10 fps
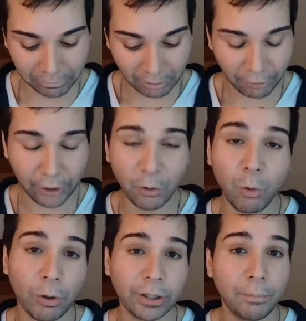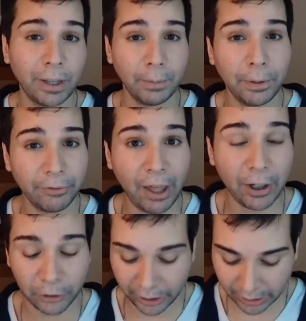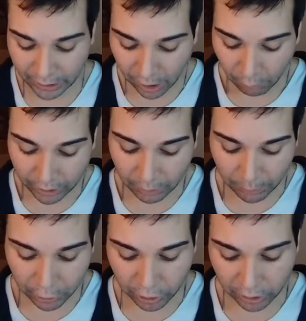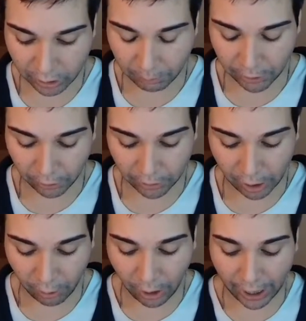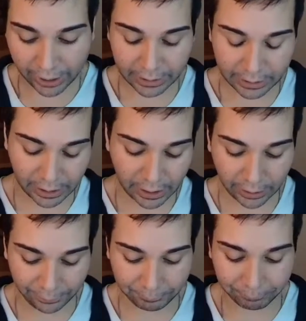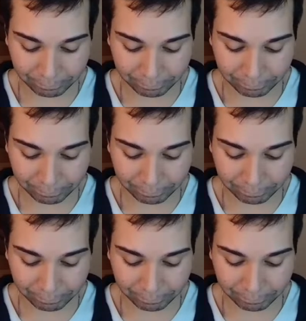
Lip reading: very coercive, manipulative energies. With the magician in the mirror, though, I can see,